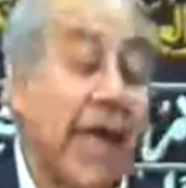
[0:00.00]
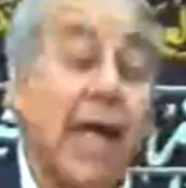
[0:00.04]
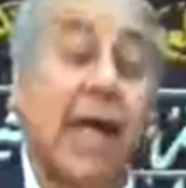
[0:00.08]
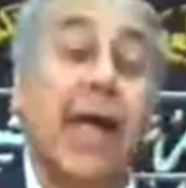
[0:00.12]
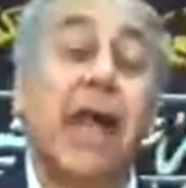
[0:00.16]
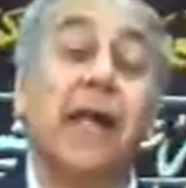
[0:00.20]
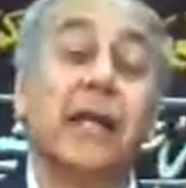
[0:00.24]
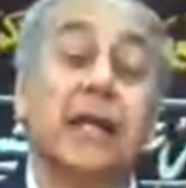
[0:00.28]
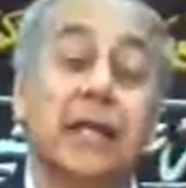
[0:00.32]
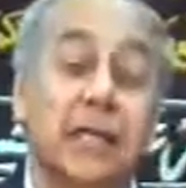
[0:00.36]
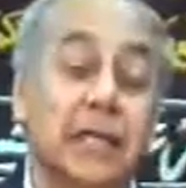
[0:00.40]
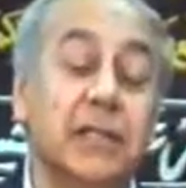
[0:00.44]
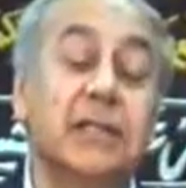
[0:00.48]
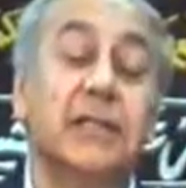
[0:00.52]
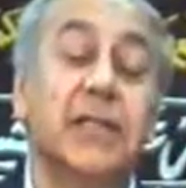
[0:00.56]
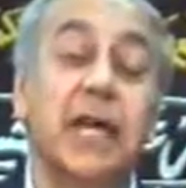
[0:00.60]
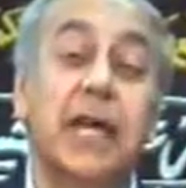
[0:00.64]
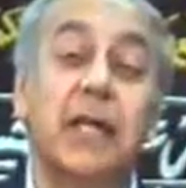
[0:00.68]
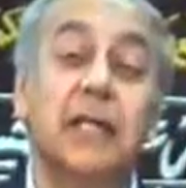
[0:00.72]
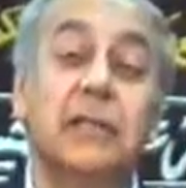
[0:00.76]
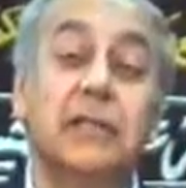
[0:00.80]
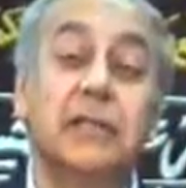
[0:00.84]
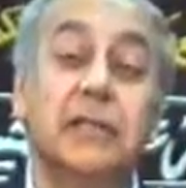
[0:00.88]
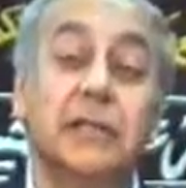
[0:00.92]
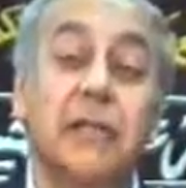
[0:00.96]
And he
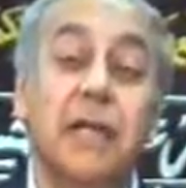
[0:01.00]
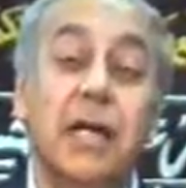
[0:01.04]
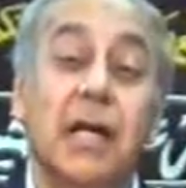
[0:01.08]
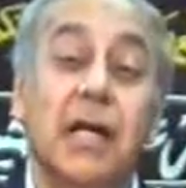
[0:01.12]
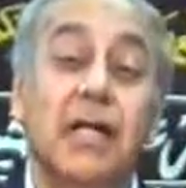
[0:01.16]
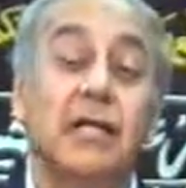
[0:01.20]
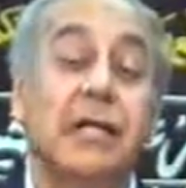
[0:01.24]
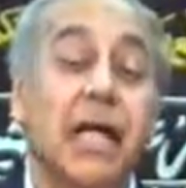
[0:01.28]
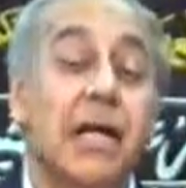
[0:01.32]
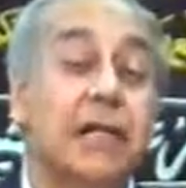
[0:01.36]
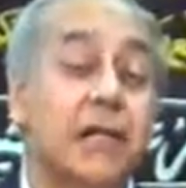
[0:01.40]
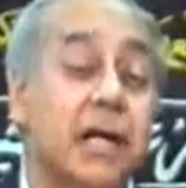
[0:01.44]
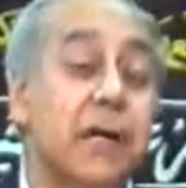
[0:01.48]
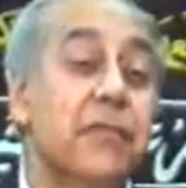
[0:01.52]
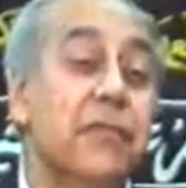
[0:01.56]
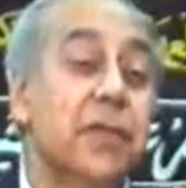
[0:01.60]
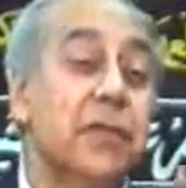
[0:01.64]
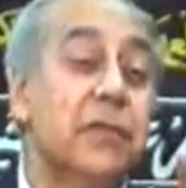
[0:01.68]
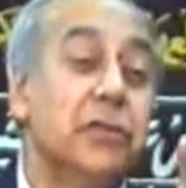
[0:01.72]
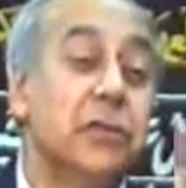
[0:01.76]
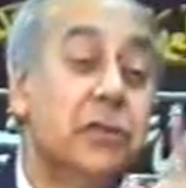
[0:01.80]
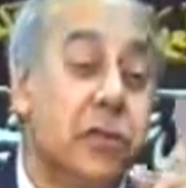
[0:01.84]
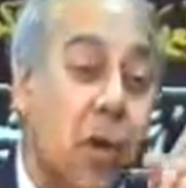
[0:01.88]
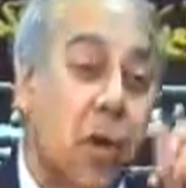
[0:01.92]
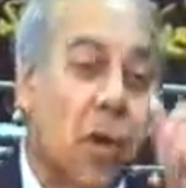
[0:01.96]
says that
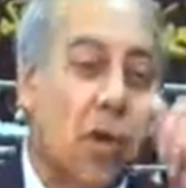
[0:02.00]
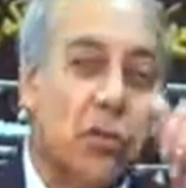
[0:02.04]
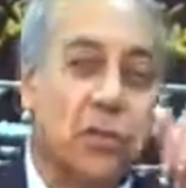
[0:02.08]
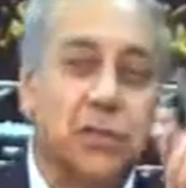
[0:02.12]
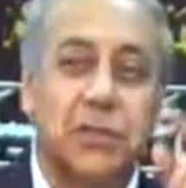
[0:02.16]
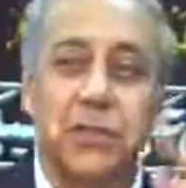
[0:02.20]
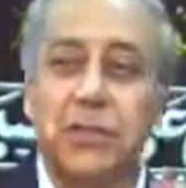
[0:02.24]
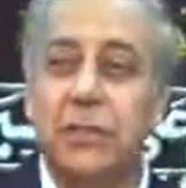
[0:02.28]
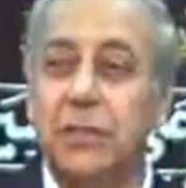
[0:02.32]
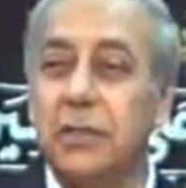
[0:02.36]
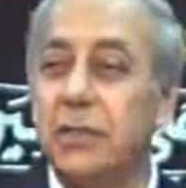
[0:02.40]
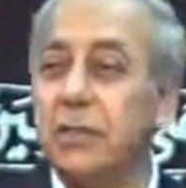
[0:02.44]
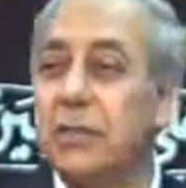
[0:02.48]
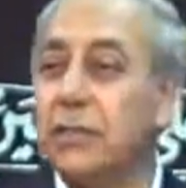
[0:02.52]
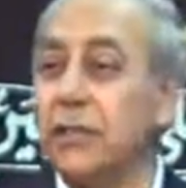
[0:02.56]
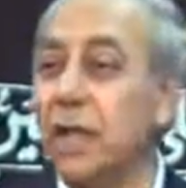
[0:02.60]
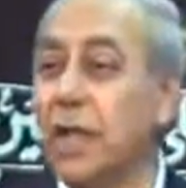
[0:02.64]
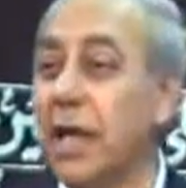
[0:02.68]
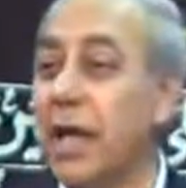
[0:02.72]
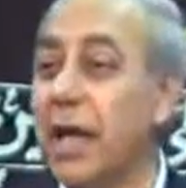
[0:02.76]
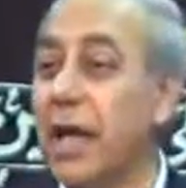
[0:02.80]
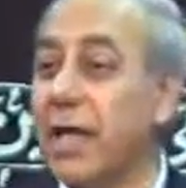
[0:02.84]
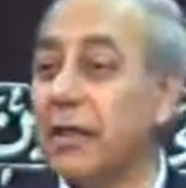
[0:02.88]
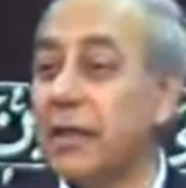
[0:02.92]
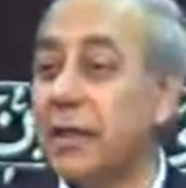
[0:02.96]
even those
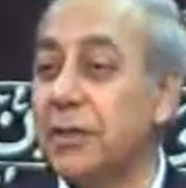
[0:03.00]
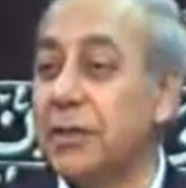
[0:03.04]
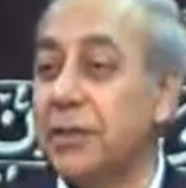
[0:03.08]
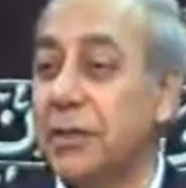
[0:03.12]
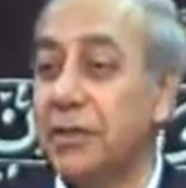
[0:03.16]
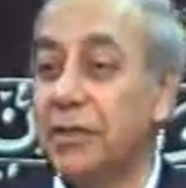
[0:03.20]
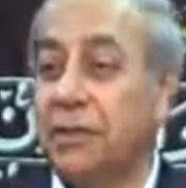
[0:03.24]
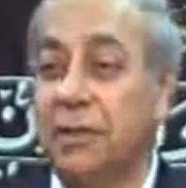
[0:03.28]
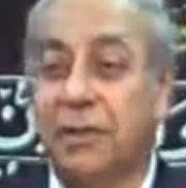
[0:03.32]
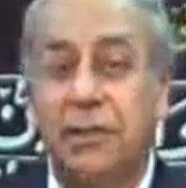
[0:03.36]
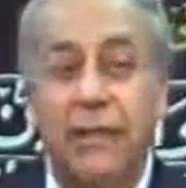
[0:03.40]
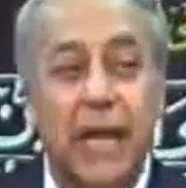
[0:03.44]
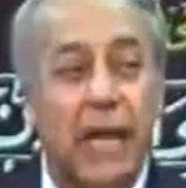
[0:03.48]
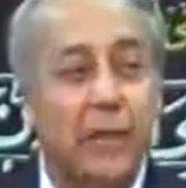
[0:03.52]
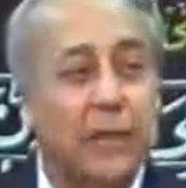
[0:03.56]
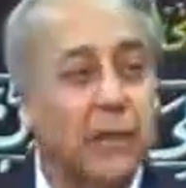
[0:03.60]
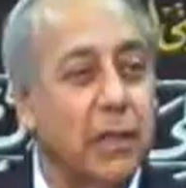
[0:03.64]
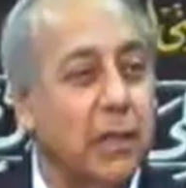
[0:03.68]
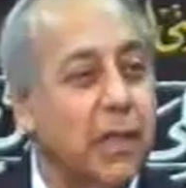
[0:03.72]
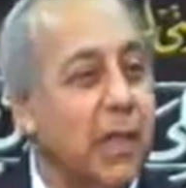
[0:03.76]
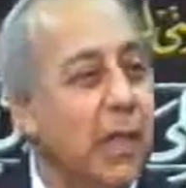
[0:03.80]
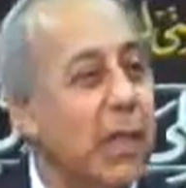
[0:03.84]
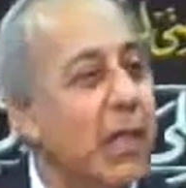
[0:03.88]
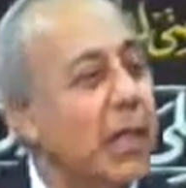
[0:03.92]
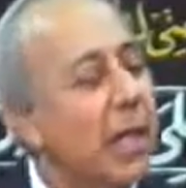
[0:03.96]
salah that he
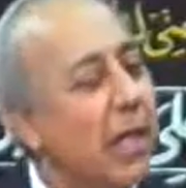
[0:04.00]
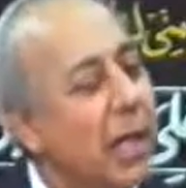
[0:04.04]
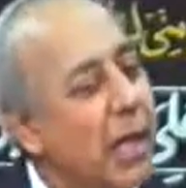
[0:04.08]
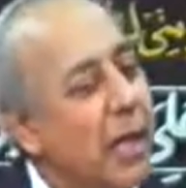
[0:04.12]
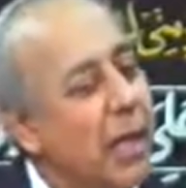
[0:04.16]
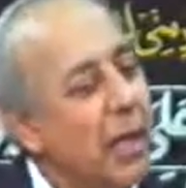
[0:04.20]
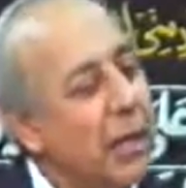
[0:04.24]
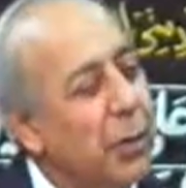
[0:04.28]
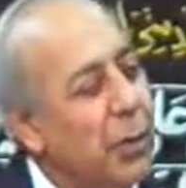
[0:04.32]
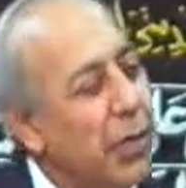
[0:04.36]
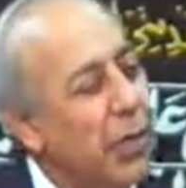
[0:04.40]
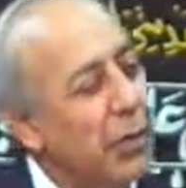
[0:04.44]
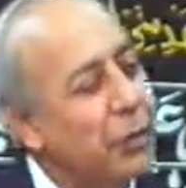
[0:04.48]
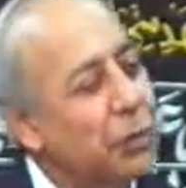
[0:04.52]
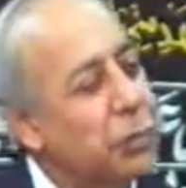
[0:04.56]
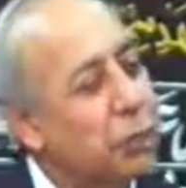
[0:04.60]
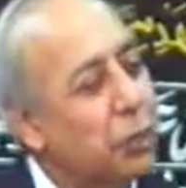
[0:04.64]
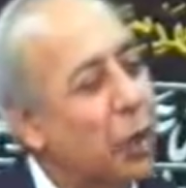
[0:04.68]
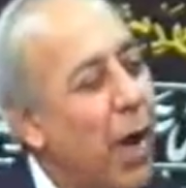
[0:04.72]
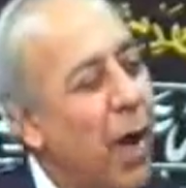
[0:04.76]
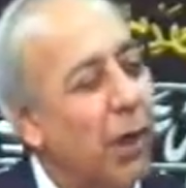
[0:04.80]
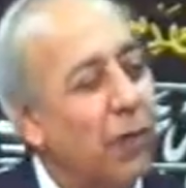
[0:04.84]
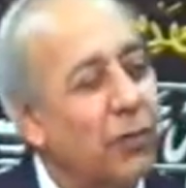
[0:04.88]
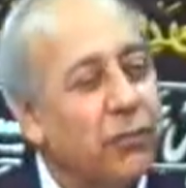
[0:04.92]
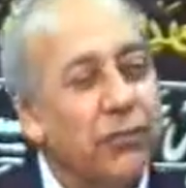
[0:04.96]
recited, in each
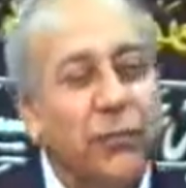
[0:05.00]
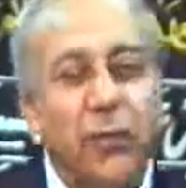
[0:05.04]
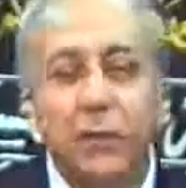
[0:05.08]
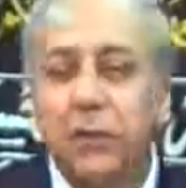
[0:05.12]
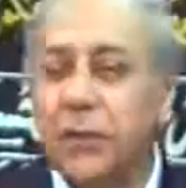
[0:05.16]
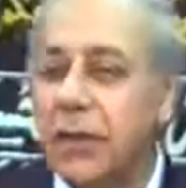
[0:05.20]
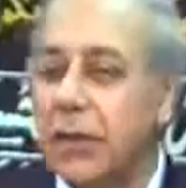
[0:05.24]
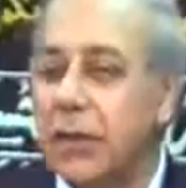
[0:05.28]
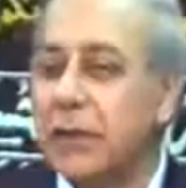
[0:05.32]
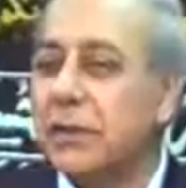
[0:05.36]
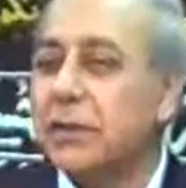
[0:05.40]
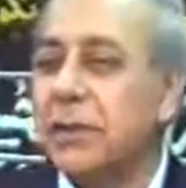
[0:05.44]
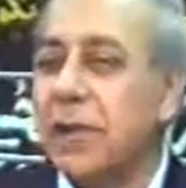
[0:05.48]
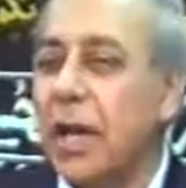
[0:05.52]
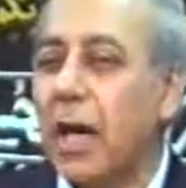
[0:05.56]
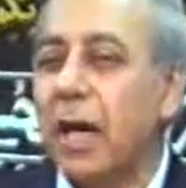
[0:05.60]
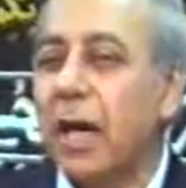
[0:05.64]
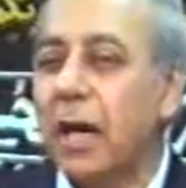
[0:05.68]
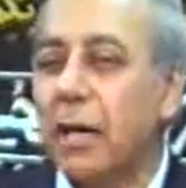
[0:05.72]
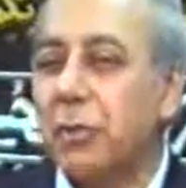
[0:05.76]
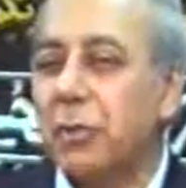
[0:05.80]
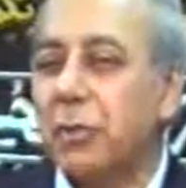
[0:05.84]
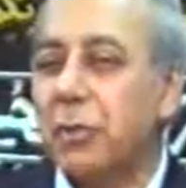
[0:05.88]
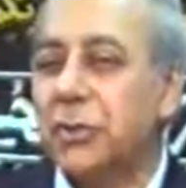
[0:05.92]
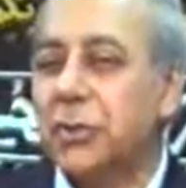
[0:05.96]
one of them his
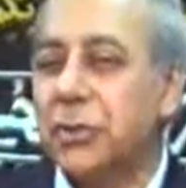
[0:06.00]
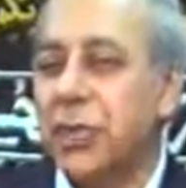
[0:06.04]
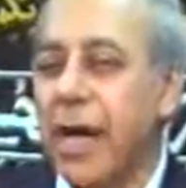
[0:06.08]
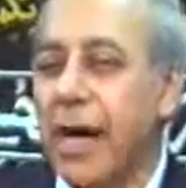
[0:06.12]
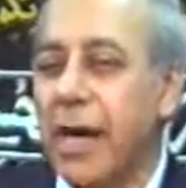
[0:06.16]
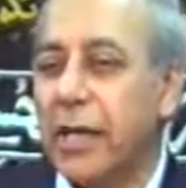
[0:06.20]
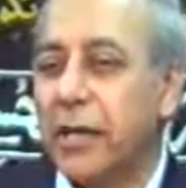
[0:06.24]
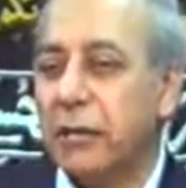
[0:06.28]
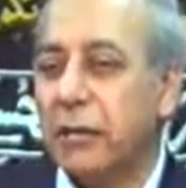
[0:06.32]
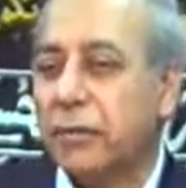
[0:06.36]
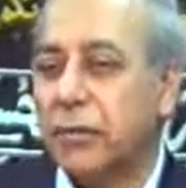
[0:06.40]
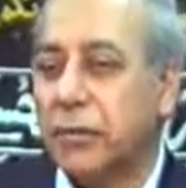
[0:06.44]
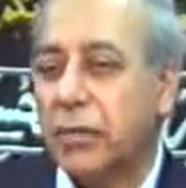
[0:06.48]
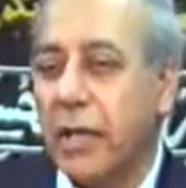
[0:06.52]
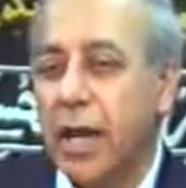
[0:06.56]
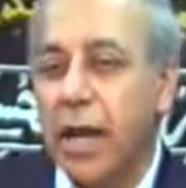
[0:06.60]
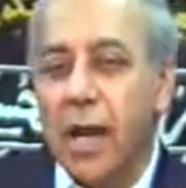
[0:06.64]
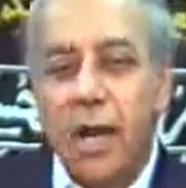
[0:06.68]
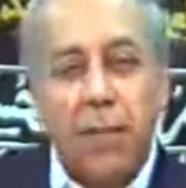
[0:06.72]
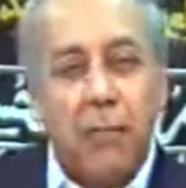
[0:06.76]
color would change.